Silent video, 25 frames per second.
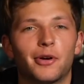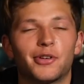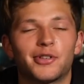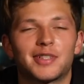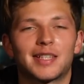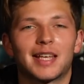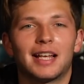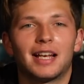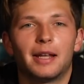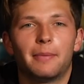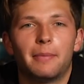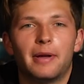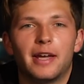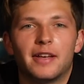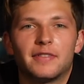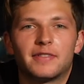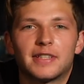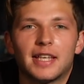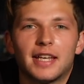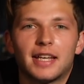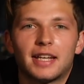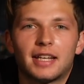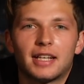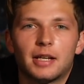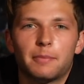Mo Salah may have
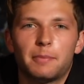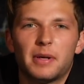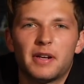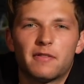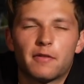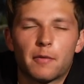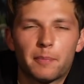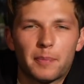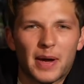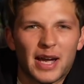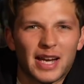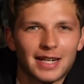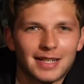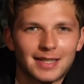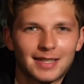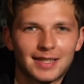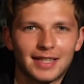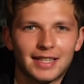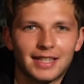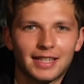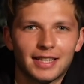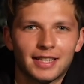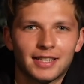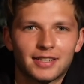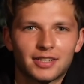taken a bit of a back
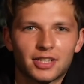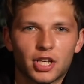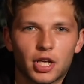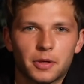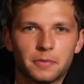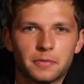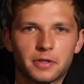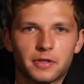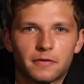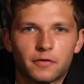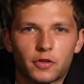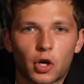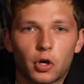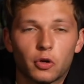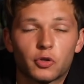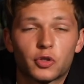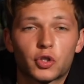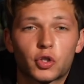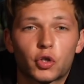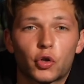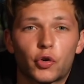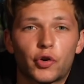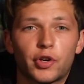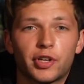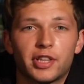seat in terms of goal
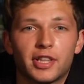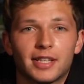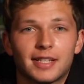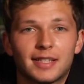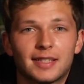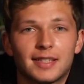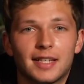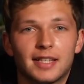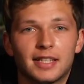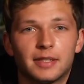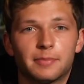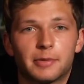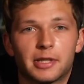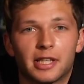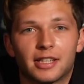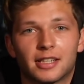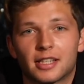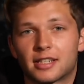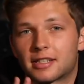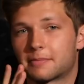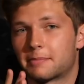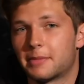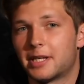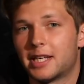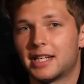scoring this season, but that
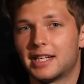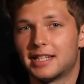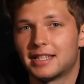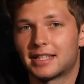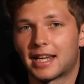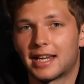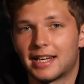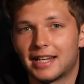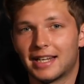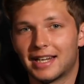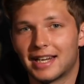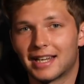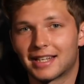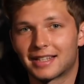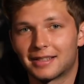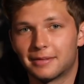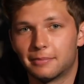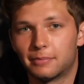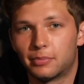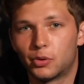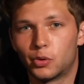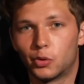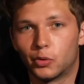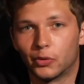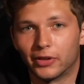doesn't mean he's any less
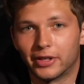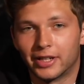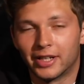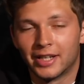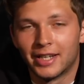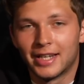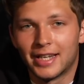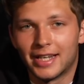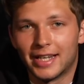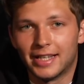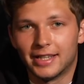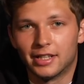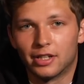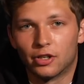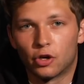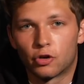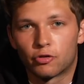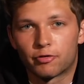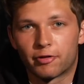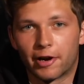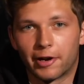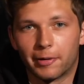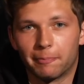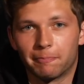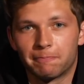important in the
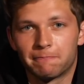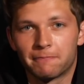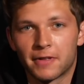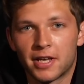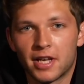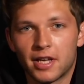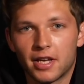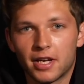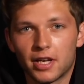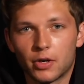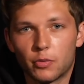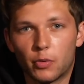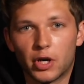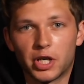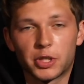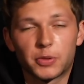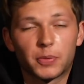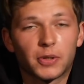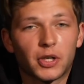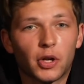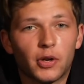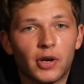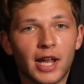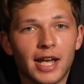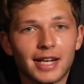long run. Where
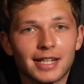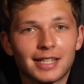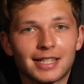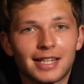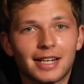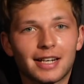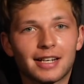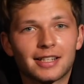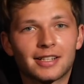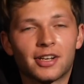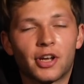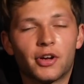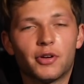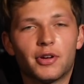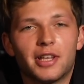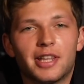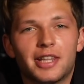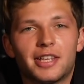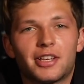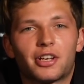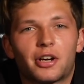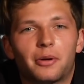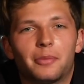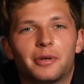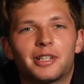should we go next? Let us know in
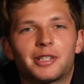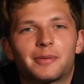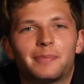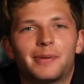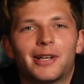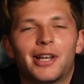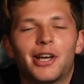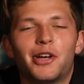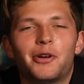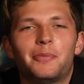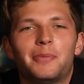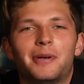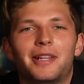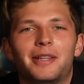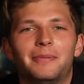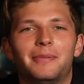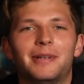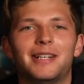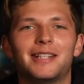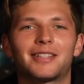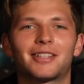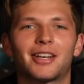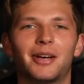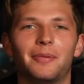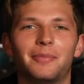the comments below. But in the
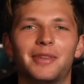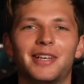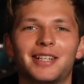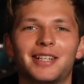meantime,